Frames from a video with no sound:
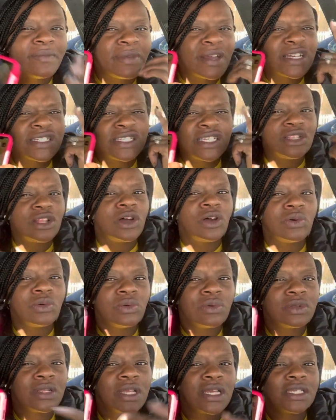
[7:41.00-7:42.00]
because he know
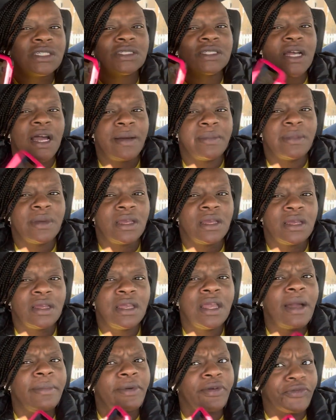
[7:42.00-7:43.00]
that he just got me.
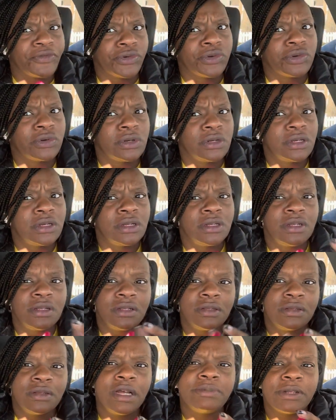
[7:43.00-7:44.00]
He got me good with it.
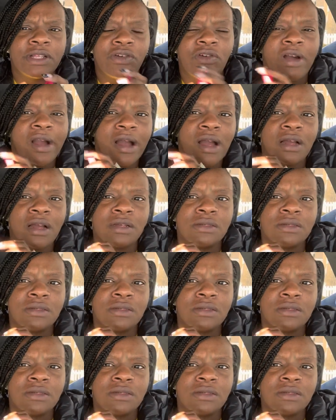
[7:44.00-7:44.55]
I'm about to cry.